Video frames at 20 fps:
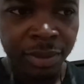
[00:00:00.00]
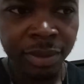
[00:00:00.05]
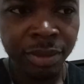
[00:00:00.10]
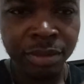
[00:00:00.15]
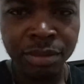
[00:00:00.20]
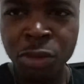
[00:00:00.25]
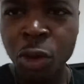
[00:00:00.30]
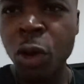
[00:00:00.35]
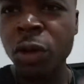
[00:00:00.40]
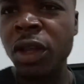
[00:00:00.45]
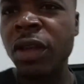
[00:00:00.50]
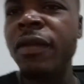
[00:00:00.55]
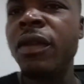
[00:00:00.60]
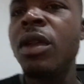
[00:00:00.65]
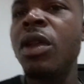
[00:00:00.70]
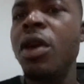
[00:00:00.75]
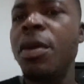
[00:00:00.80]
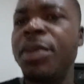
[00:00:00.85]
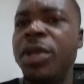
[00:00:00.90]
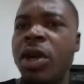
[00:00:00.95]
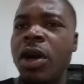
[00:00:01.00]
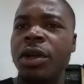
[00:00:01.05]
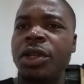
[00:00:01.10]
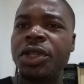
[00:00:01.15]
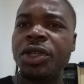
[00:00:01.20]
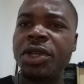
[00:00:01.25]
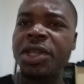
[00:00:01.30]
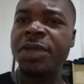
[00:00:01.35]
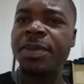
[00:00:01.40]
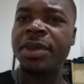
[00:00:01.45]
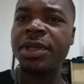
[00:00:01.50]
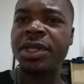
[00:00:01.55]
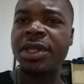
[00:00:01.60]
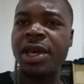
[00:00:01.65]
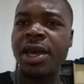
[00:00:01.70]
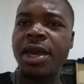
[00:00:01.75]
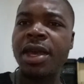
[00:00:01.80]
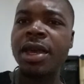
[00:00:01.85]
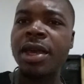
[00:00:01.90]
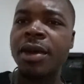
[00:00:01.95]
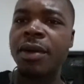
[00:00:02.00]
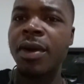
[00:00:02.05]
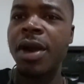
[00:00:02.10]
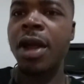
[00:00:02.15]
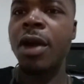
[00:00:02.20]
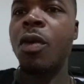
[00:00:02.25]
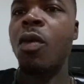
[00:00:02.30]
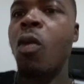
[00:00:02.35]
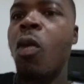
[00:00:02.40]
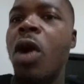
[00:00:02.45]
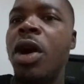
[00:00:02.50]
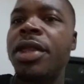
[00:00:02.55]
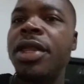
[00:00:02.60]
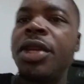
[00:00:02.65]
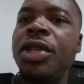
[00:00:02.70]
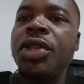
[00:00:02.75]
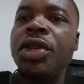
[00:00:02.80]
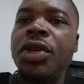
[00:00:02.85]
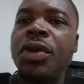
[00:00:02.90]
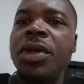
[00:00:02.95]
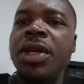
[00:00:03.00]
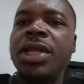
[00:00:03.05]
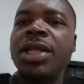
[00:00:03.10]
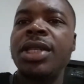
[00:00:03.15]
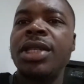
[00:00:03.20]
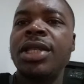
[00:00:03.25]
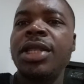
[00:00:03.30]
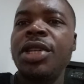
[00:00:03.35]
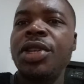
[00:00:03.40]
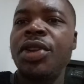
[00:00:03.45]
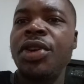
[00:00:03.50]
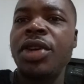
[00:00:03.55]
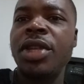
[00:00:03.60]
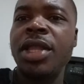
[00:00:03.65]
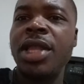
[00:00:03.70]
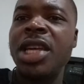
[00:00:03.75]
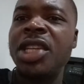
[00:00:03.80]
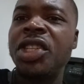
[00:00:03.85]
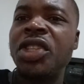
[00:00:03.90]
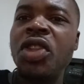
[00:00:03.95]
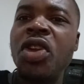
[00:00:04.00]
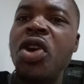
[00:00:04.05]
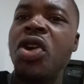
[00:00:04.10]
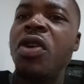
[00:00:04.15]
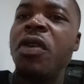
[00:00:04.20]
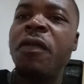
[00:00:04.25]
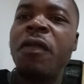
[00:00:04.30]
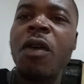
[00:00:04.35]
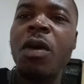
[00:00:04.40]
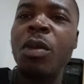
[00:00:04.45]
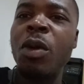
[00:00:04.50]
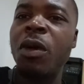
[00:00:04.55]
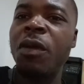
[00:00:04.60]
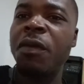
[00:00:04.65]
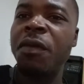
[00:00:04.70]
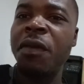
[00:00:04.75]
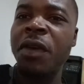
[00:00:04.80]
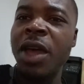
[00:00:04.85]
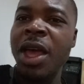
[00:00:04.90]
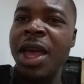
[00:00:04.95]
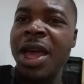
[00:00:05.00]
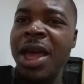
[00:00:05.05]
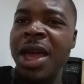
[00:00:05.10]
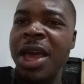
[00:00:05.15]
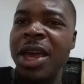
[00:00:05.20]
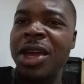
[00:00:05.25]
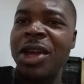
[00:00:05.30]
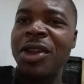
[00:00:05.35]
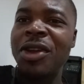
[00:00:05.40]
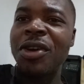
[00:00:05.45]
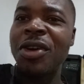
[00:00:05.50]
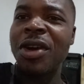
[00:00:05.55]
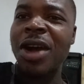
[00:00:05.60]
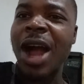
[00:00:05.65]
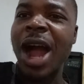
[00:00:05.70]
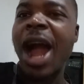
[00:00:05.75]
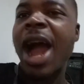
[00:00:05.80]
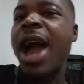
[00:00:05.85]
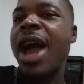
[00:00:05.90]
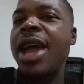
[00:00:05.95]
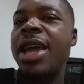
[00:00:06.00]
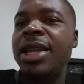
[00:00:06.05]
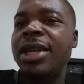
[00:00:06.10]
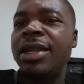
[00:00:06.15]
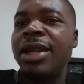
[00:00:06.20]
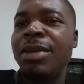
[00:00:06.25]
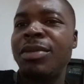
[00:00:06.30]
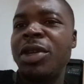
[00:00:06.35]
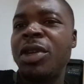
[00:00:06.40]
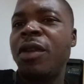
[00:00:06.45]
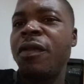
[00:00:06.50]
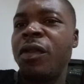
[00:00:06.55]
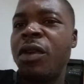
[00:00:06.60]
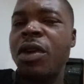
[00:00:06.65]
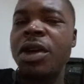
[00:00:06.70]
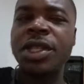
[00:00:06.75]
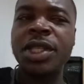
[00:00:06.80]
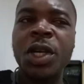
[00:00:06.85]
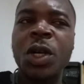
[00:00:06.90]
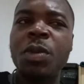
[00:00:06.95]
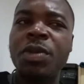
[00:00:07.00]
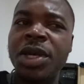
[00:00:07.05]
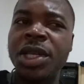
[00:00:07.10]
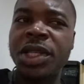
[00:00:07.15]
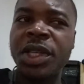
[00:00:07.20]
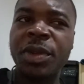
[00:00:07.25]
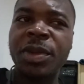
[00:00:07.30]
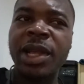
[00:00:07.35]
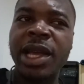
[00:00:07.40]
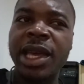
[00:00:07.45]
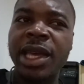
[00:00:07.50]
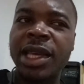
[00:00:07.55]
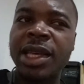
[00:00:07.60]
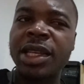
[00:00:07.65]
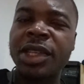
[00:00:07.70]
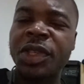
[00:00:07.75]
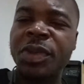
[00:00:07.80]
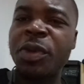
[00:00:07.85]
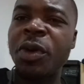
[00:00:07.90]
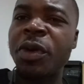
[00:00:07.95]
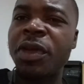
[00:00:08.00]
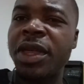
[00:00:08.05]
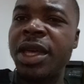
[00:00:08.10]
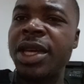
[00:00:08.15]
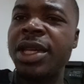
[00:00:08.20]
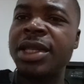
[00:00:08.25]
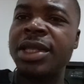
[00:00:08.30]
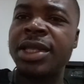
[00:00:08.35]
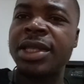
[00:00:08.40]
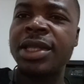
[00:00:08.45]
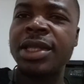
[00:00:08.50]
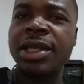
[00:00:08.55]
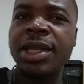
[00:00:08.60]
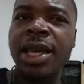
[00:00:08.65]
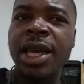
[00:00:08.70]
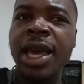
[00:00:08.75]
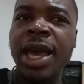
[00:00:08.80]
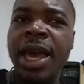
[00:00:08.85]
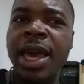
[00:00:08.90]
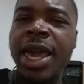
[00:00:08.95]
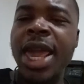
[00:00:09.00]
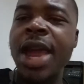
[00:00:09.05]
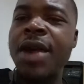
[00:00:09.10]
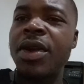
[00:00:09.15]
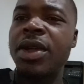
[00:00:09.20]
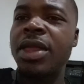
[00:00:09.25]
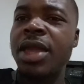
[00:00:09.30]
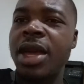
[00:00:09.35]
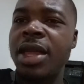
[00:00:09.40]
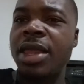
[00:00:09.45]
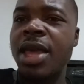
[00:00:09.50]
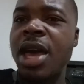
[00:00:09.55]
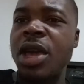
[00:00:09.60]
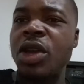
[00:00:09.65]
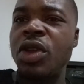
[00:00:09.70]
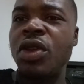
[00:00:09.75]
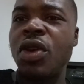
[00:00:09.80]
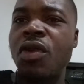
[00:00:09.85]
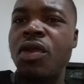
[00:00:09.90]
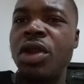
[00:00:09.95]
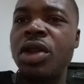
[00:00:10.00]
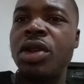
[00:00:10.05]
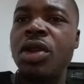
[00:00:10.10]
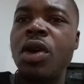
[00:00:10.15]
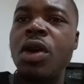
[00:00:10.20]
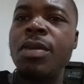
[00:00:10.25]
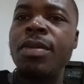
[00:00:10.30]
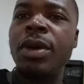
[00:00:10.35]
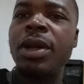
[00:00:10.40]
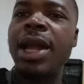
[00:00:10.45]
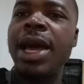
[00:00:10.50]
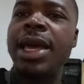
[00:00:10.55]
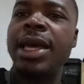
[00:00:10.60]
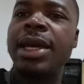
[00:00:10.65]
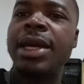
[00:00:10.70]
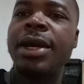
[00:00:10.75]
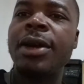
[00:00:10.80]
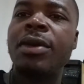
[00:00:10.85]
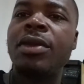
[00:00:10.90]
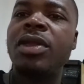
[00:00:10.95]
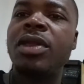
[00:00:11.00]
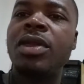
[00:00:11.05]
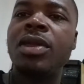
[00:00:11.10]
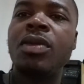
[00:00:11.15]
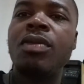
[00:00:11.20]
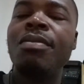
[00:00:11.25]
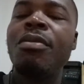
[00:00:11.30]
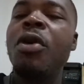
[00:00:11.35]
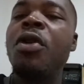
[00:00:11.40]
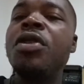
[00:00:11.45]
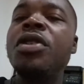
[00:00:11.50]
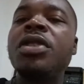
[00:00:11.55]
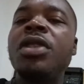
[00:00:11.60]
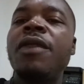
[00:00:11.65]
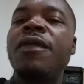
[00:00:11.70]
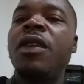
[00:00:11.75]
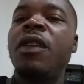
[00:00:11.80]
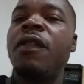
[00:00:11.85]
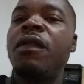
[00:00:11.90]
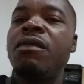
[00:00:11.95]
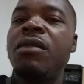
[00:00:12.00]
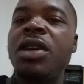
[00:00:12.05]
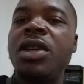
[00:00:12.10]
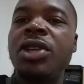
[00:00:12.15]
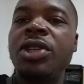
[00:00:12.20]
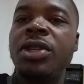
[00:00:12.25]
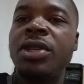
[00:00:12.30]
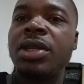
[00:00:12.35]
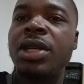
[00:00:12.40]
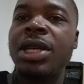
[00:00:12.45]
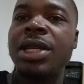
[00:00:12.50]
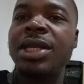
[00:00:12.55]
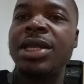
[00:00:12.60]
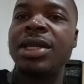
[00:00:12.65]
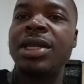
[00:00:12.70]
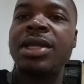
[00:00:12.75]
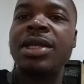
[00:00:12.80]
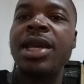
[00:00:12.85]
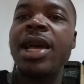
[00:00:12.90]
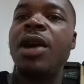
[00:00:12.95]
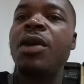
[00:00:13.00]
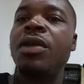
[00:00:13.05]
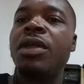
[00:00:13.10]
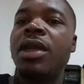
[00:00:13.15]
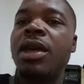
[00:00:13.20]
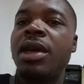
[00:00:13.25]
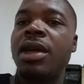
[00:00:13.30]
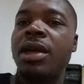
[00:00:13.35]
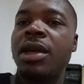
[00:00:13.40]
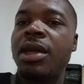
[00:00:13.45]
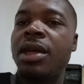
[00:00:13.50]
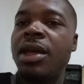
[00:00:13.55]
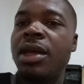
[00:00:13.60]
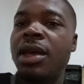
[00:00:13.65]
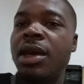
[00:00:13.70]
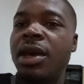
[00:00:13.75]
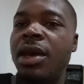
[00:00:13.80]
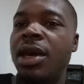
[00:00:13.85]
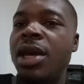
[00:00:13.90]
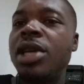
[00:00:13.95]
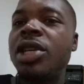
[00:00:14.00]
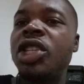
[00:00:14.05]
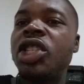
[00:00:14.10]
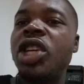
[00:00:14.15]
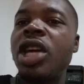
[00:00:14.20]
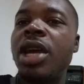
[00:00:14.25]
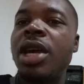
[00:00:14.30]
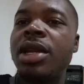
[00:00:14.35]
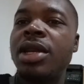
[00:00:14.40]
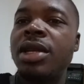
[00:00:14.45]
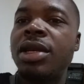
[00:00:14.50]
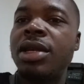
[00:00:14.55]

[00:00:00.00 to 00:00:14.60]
more developed countries per se, right? What they do is, there's no form of hiding. I mean, of course there will be some like small things here and there that you don't really know, but like most of the information, it's out there. It's shared